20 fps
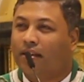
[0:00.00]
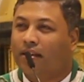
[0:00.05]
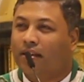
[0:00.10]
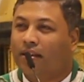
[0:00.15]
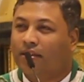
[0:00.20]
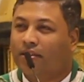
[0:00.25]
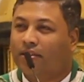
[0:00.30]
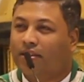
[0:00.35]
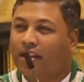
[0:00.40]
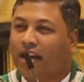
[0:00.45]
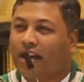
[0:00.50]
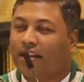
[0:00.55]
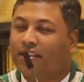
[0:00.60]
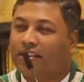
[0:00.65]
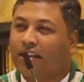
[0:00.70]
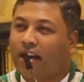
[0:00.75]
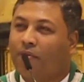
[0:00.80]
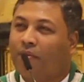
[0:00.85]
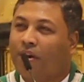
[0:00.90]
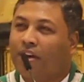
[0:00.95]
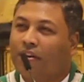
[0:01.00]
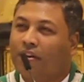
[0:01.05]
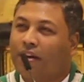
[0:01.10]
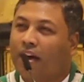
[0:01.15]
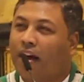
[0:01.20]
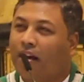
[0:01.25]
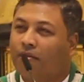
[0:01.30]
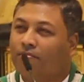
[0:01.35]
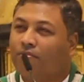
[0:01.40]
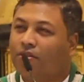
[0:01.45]
So next time when you
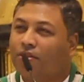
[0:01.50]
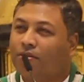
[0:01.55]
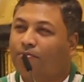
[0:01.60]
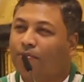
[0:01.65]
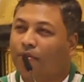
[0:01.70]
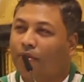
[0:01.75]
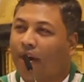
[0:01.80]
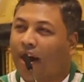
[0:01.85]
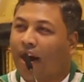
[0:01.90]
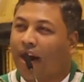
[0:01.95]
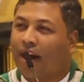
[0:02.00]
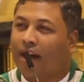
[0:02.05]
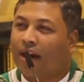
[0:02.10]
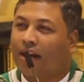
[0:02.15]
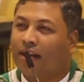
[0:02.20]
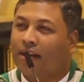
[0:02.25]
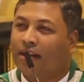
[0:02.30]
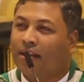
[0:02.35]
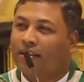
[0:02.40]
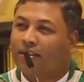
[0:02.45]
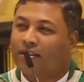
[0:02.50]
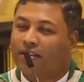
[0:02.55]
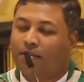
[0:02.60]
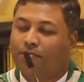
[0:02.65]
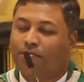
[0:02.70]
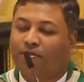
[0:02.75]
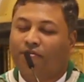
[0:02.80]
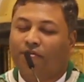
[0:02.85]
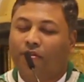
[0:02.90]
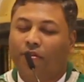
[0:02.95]
come to pray, sit
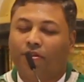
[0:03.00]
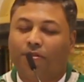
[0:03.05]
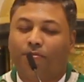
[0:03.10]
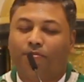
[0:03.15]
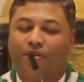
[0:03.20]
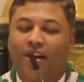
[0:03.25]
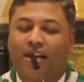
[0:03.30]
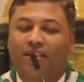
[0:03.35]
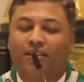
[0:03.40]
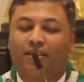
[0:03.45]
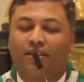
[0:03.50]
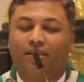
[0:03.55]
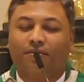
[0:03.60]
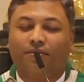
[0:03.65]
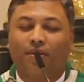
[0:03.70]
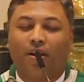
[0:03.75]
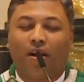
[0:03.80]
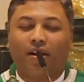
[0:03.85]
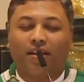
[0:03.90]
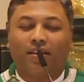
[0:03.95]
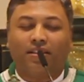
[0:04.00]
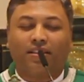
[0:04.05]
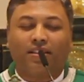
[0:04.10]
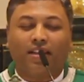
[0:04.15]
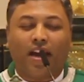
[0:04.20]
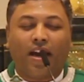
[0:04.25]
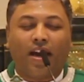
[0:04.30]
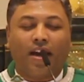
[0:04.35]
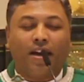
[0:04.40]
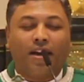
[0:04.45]
before the presence of God and
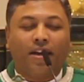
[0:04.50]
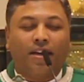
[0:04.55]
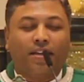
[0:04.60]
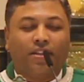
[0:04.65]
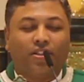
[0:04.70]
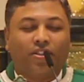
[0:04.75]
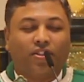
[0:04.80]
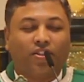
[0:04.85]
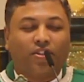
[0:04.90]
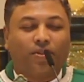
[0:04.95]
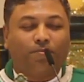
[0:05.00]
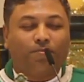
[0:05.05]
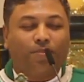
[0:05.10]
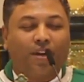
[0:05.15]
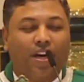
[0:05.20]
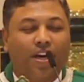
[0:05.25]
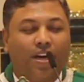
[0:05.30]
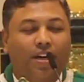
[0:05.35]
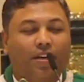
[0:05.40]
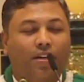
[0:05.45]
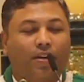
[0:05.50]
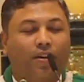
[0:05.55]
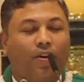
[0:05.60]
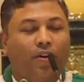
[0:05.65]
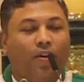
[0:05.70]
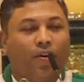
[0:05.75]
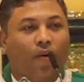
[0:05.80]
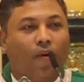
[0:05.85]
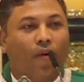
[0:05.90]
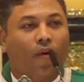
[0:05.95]
say, speak,
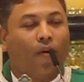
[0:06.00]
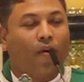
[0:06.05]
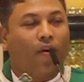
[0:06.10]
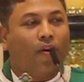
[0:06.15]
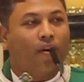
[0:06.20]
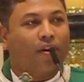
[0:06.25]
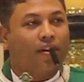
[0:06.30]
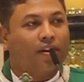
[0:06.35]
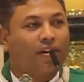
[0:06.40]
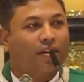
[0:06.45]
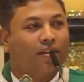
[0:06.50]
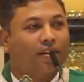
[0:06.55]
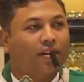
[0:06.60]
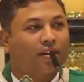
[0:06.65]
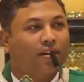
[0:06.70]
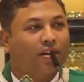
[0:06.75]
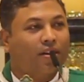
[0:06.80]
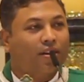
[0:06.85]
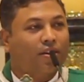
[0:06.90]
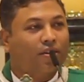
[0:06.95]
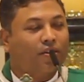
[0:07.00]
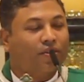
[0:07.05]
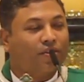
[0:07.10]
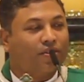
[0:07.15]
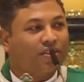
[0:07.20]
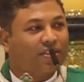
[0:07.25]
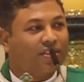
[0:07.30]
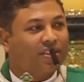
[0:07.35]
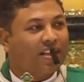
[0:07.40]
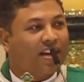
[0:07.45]
Lord, your
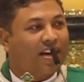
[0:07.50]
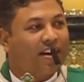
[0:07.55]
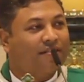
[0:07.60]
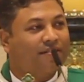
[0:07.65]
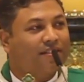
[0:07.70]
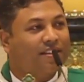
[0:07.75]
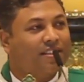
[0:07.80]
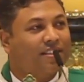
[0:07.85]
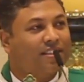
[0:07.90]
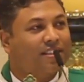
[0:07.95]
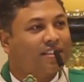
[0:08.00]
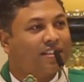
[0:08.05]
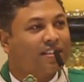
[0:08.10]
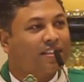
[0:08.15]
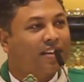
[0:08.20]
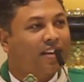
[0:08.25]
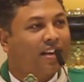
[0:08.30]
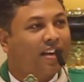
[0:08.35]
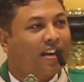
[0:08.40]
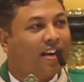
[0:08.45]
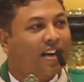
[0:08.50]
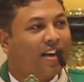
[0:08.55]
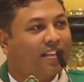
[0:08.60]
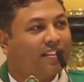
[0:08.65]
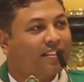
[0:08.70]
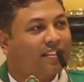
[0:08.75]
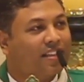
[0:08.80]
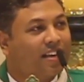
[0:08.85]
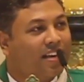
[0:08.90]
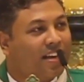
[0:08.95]
servant
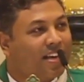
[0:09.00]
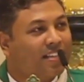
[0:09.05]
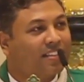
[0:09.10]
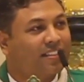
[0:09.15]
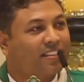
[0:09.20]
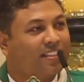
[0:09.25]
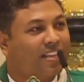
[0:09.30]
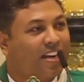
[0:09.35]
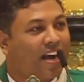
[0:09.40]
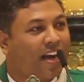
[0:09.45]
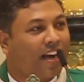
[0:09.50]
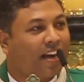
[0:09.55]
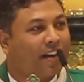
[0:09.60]
is listening.